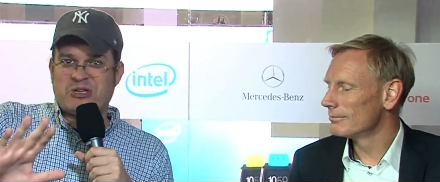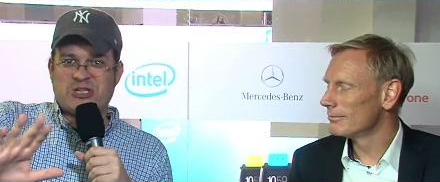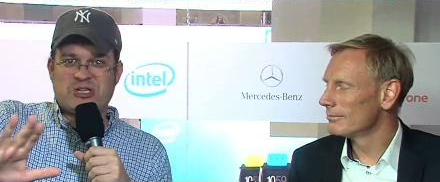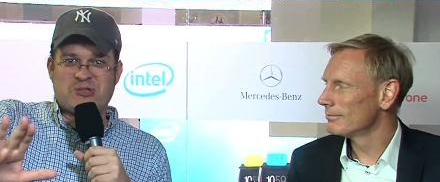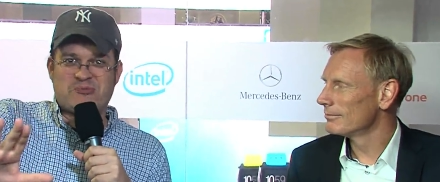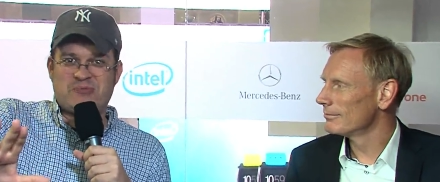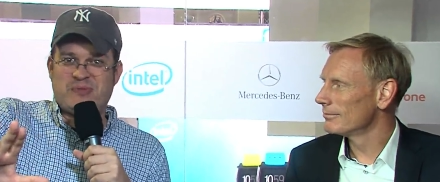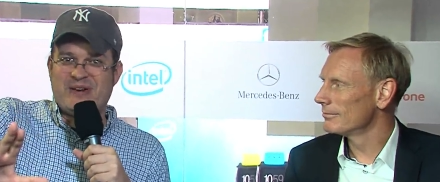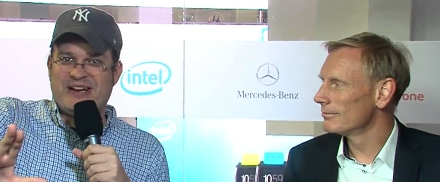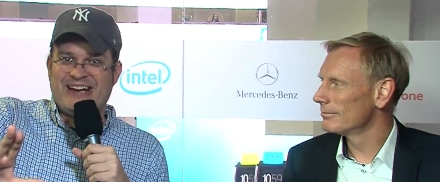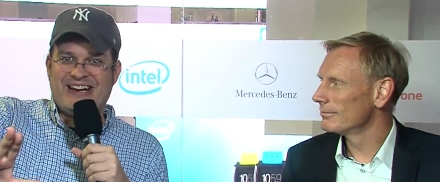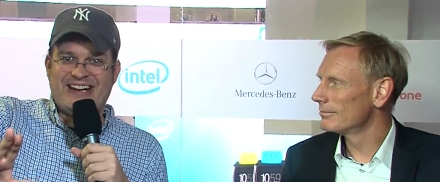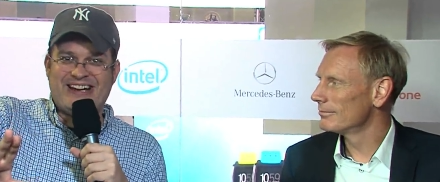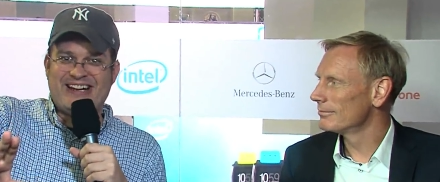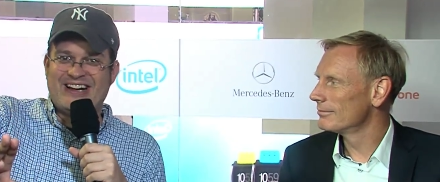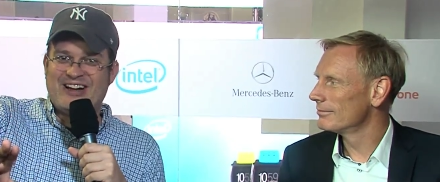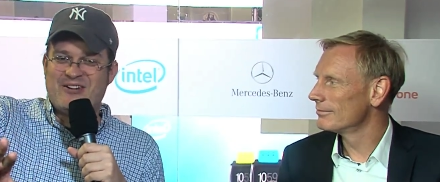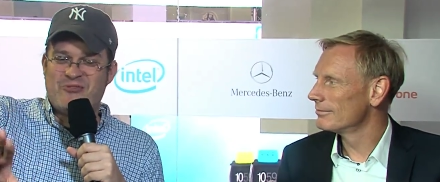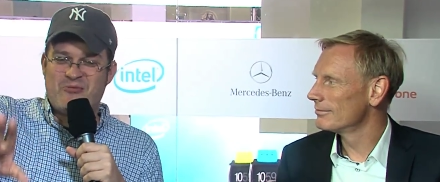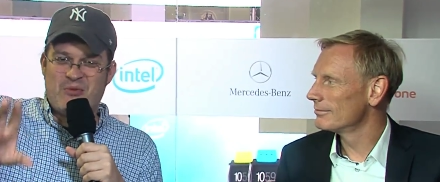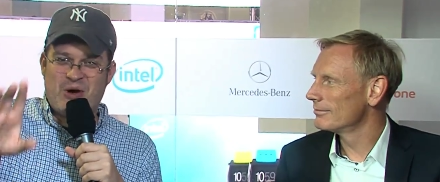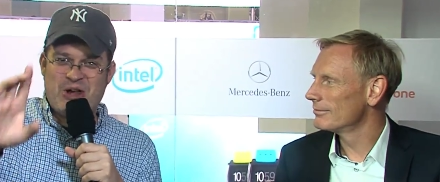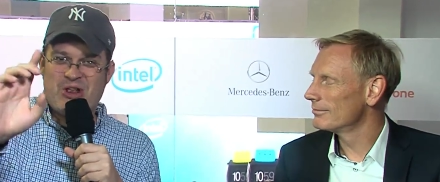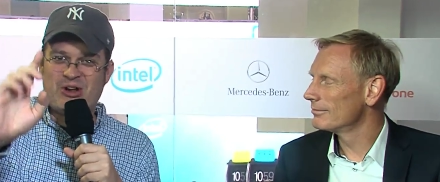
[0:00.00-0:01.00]
Speaker 1: me,
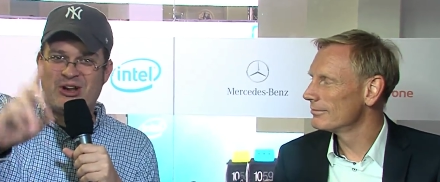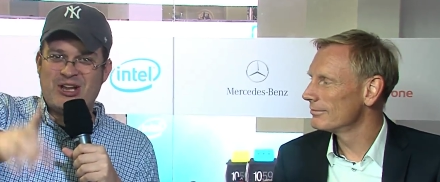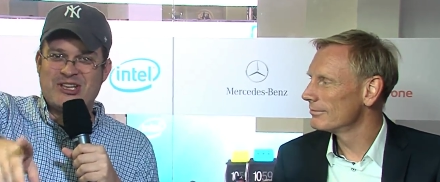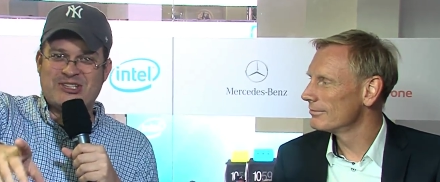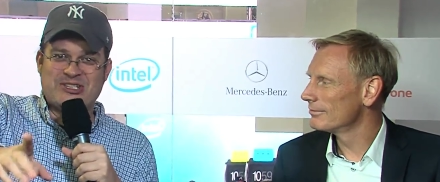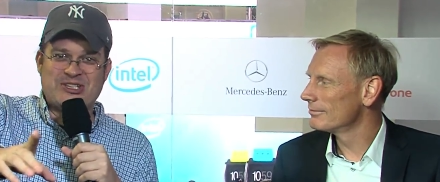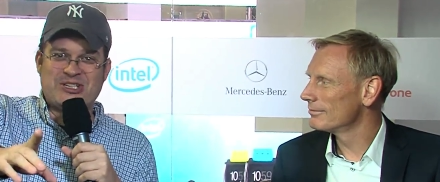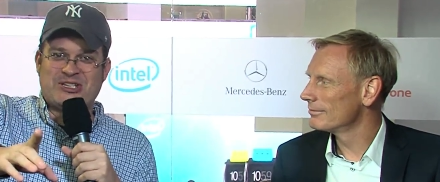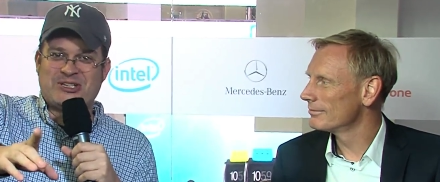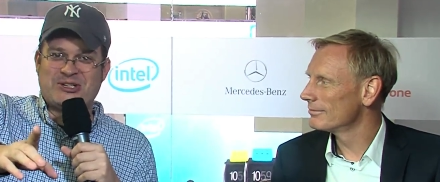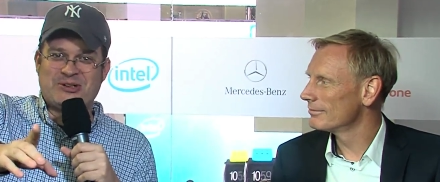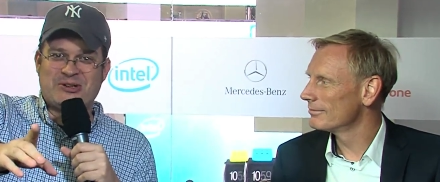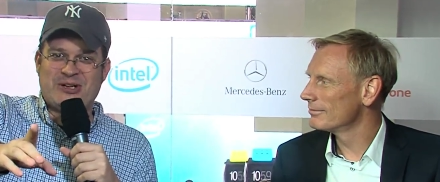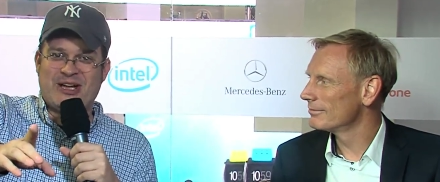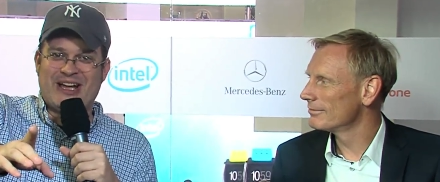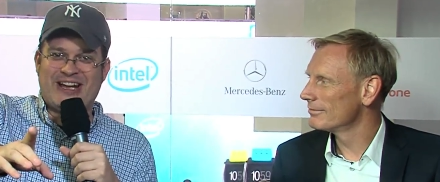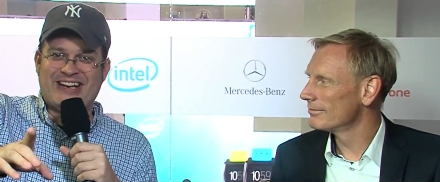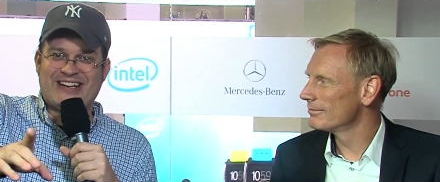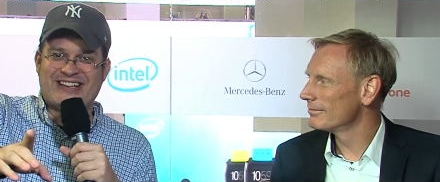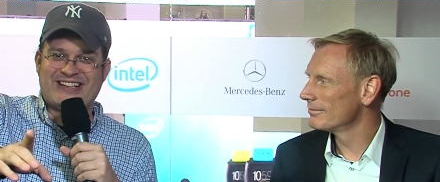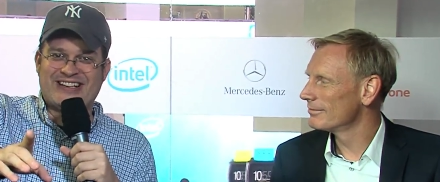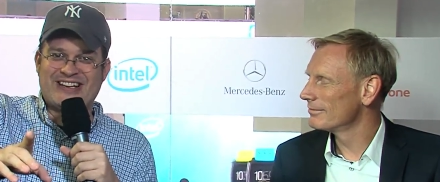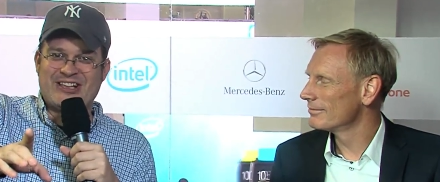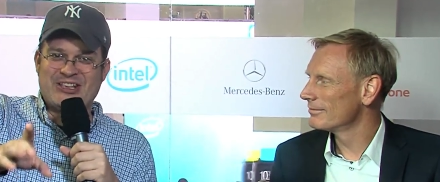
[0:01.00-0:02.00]
when you listen to
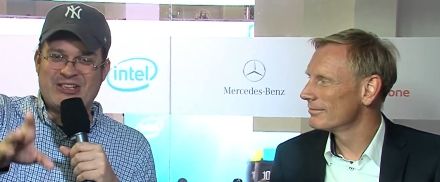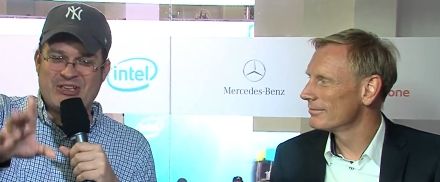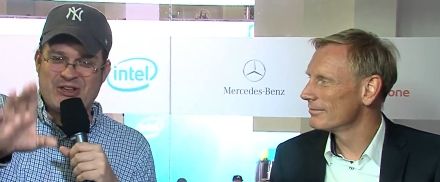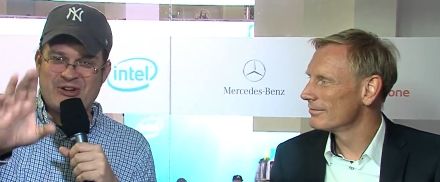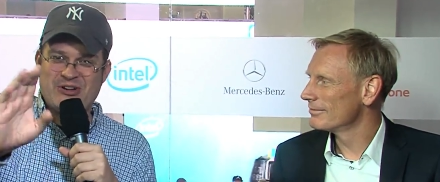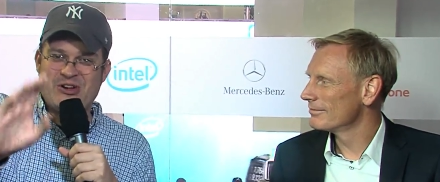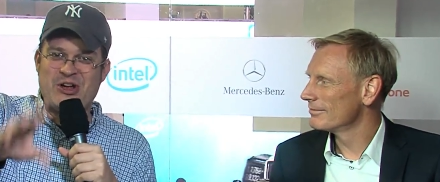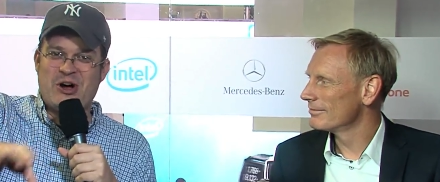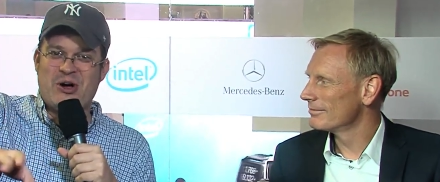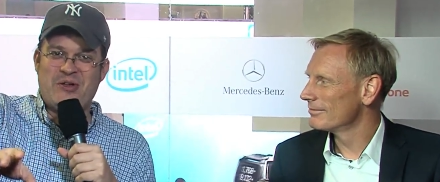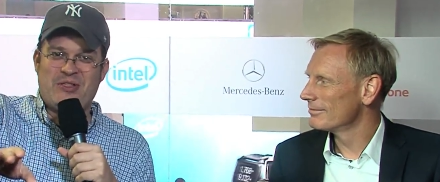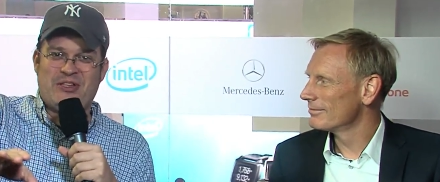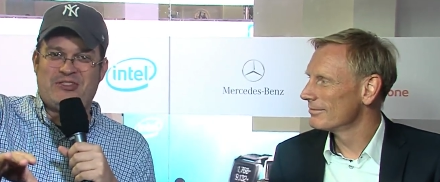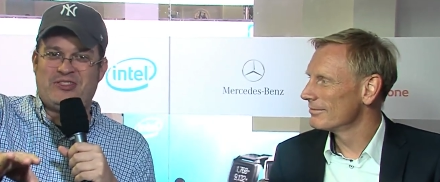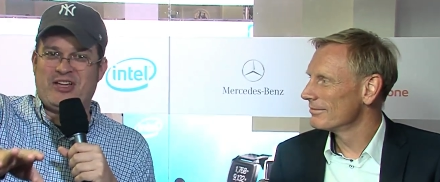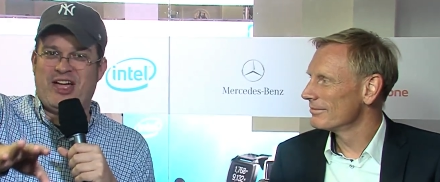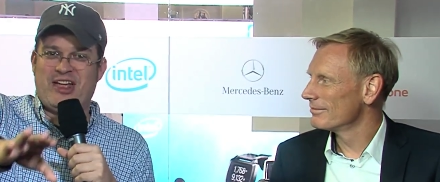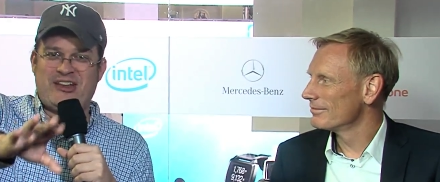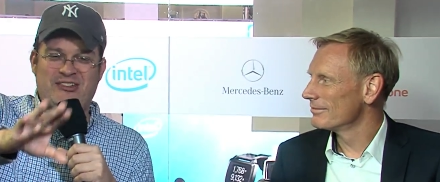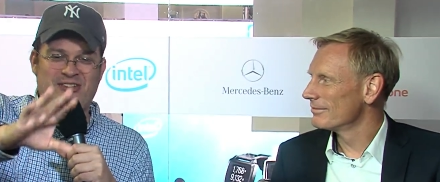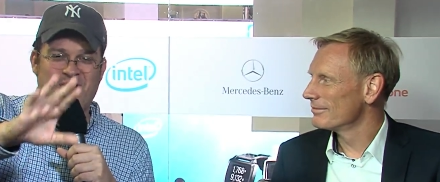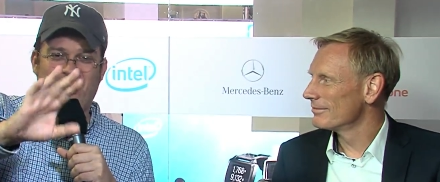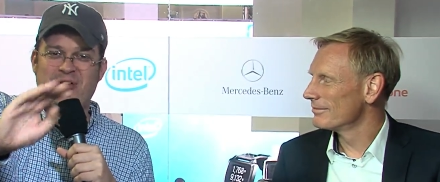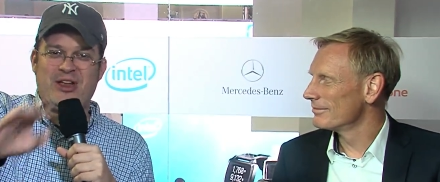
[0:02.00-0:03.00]
it, you know that they
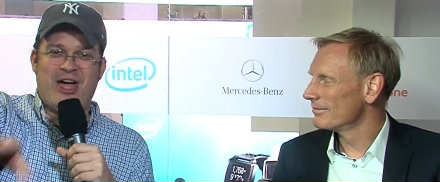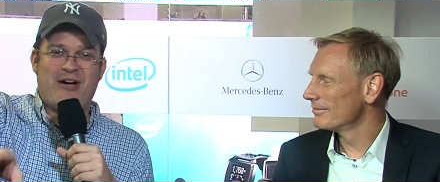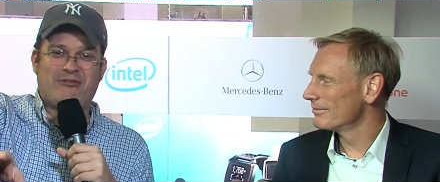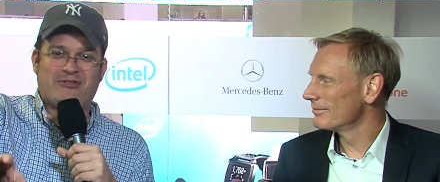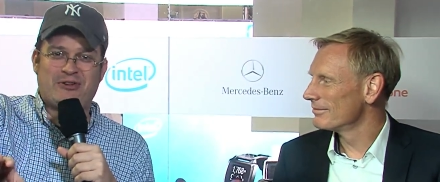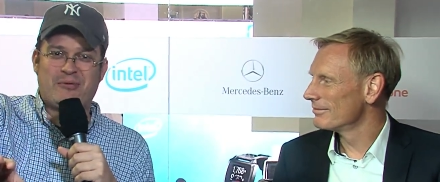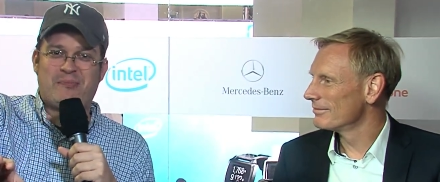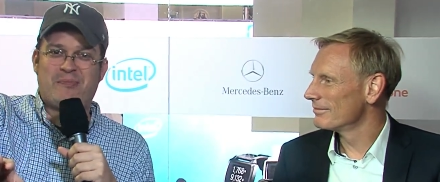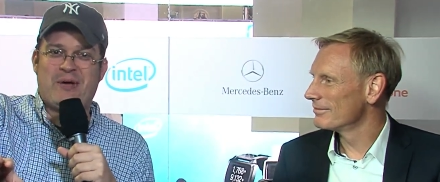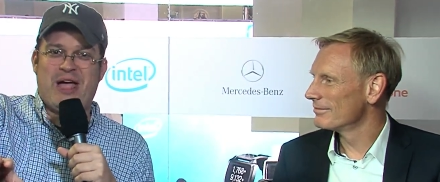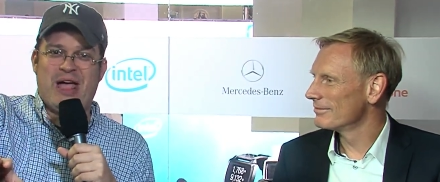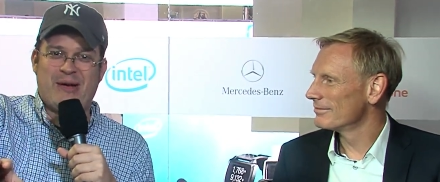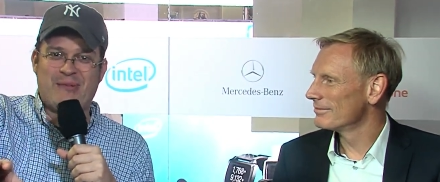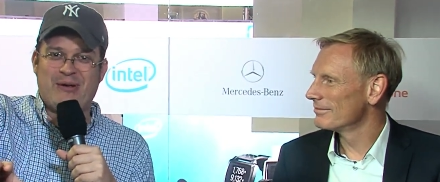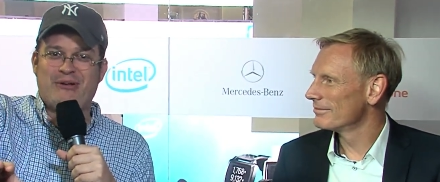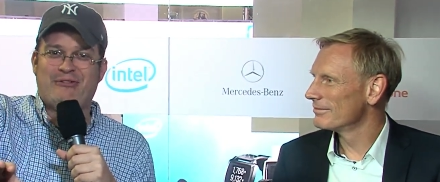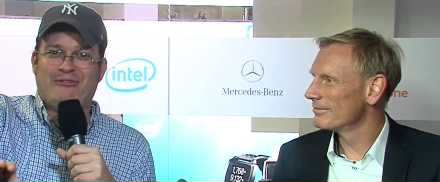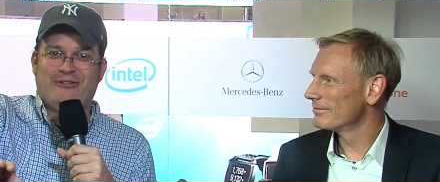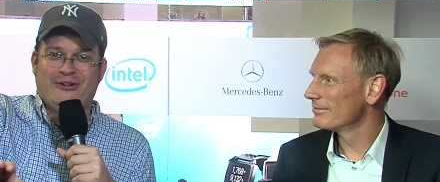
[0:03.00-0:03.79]
don't have to pay me for